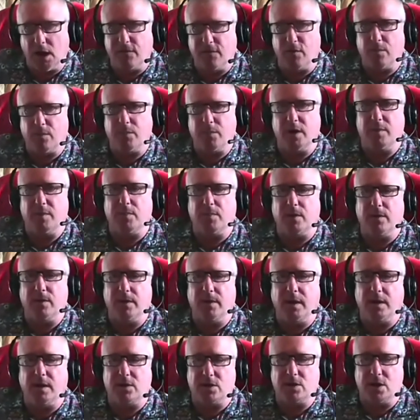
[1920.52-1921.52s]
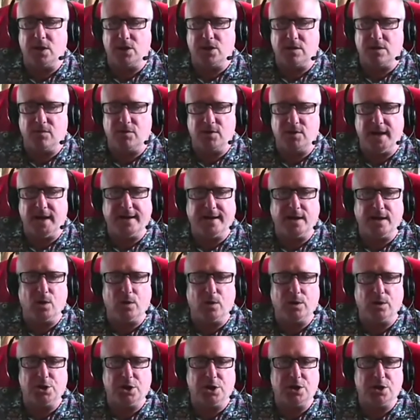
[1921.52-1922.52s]
for people who need assistive
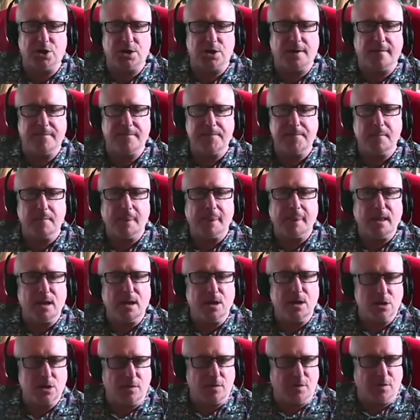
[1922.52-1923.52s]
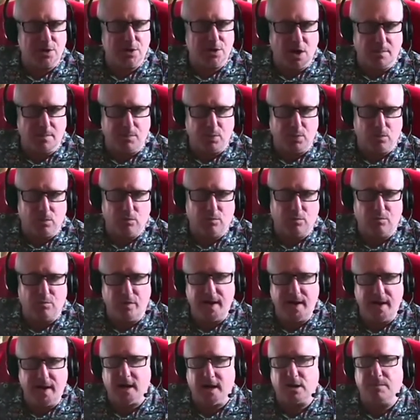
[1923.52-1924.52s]
technologies? So, for example,
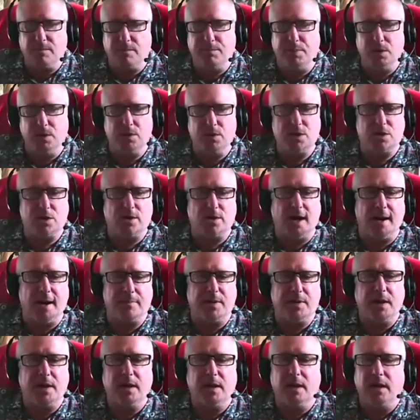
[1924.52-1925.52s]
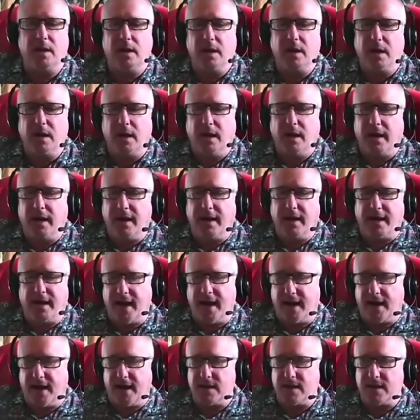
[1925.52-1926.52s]
React Bootstrap, it
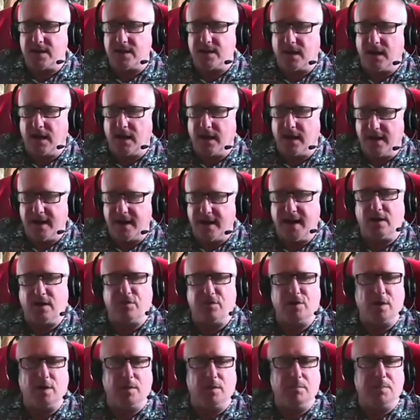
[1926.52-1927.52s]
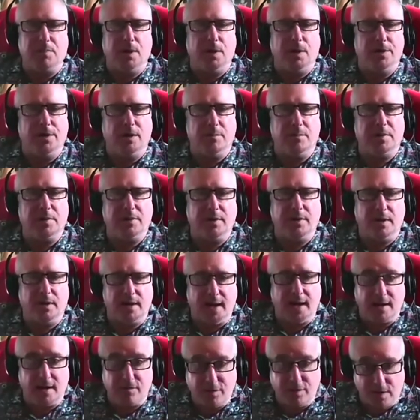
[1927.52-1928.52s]
has a nav component, but the
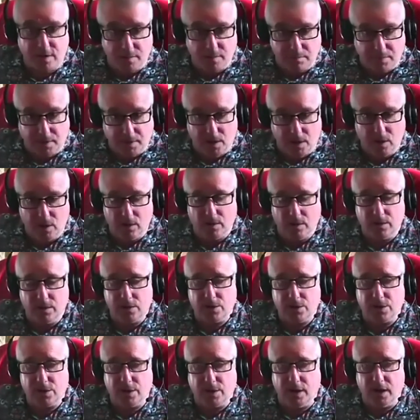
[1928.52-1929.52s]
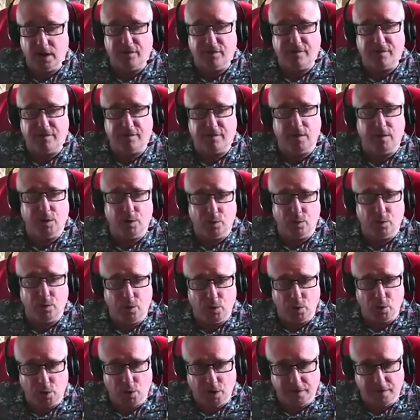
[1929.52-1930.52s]
nav component, if you
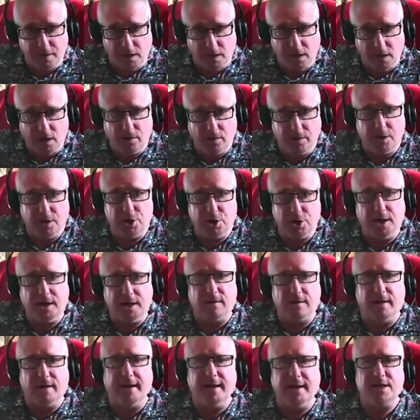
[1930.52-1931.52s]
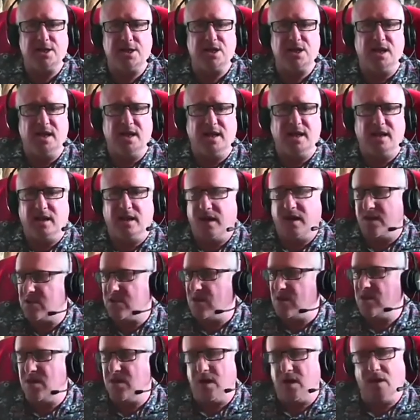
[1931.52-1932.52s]
look at the code it generates, it's a
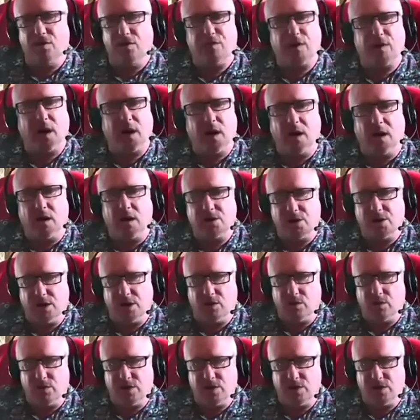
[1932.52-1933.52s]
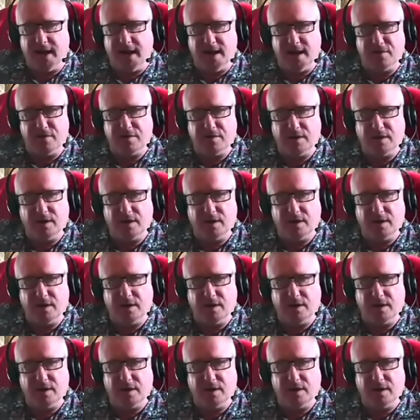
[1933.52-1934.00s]
div class equals nav.